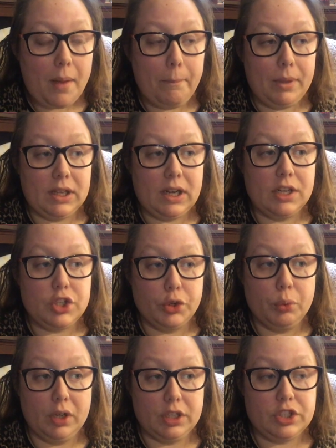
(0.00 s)
but I do
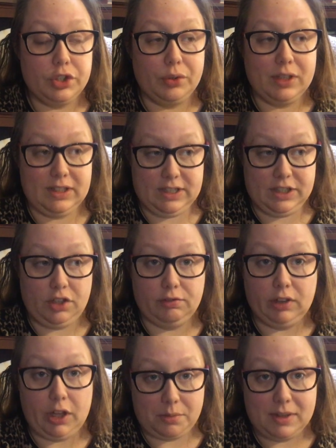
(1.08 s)
want to continue
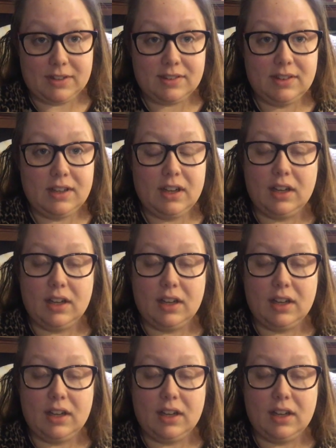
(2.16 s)
Vlogmas.